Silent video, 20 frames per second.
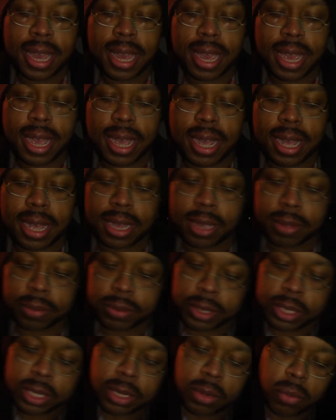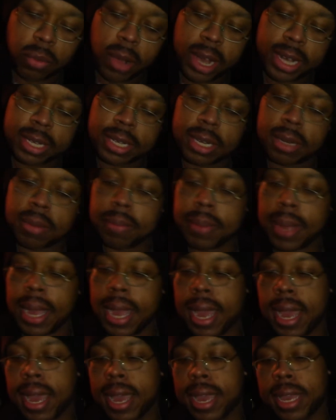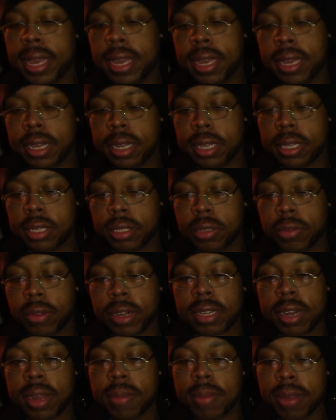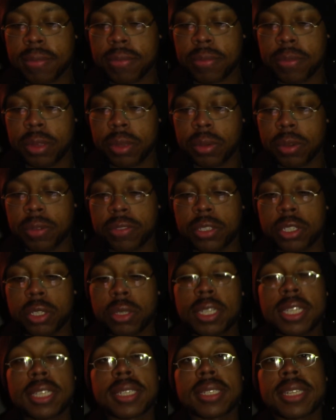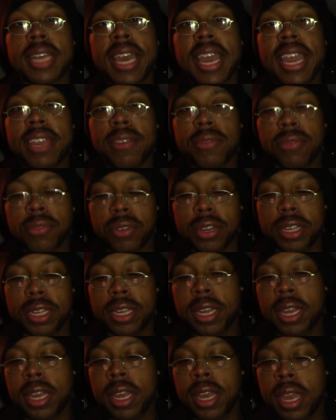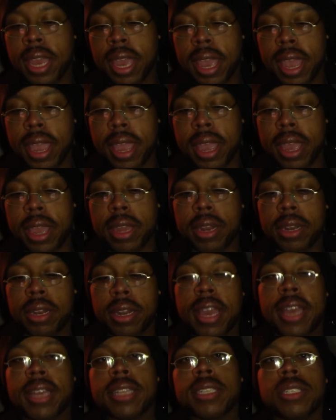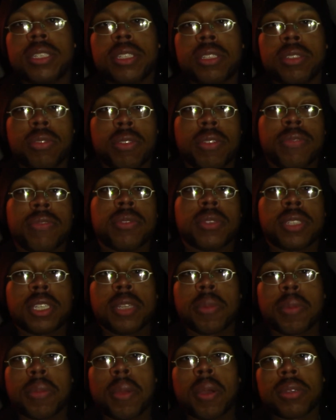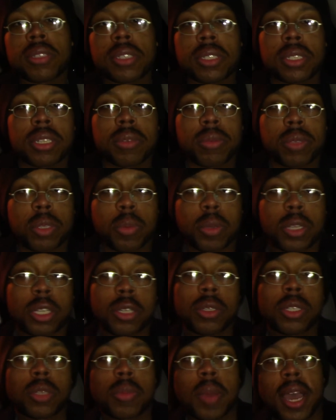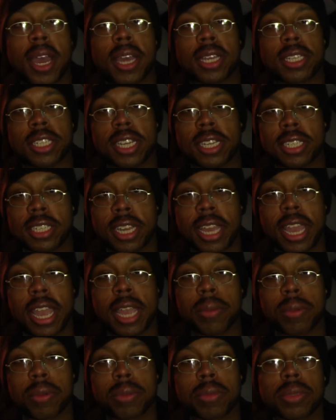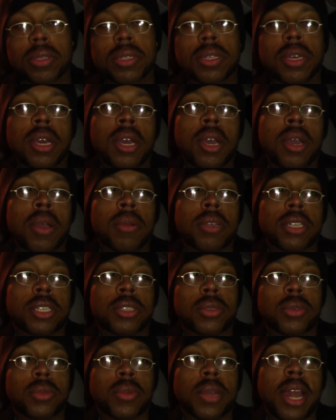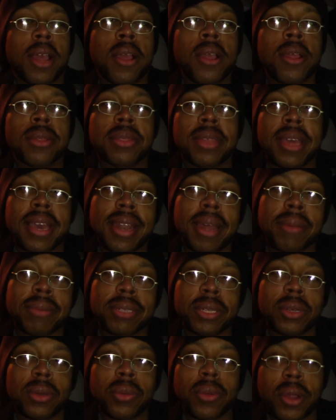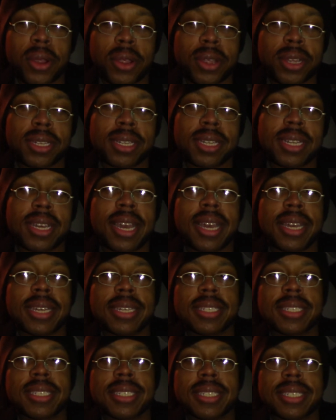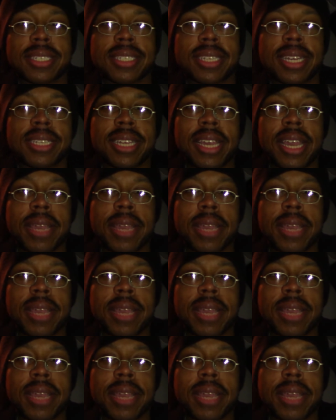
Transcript: Uh, it was directed by a director I'm not familiar with, Julius Avery, and as you if you see promotions, it was produced by J.J. Abrams. Which when I heard that, I was a little worried because J.J.